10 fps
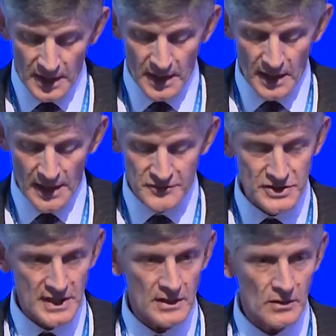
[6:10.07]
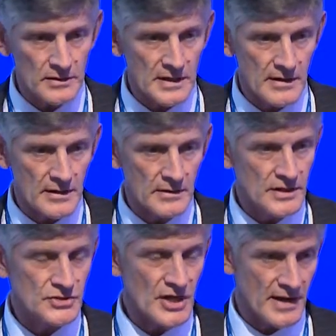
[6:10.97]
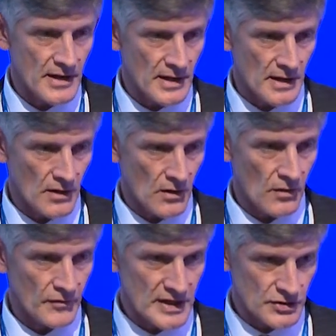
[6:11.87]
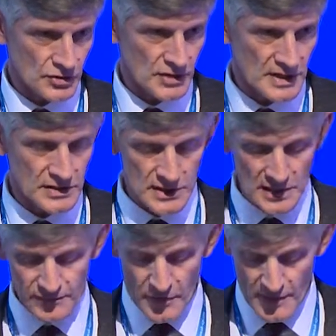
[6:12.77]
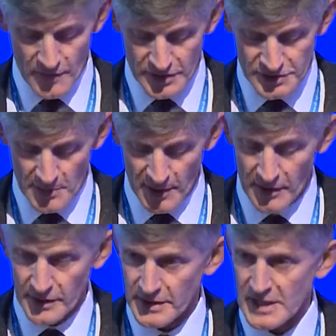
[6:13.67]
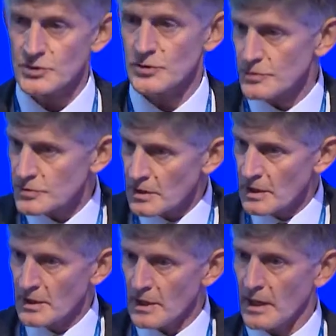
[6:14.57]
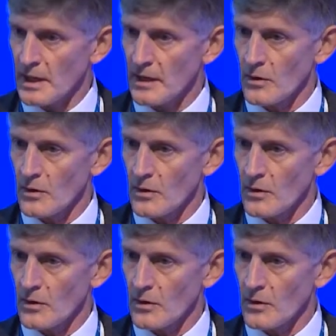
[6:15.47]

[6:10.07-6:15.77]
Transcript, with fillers: uh, I have to say the agenda of each is, is very, very similar and the issues uh,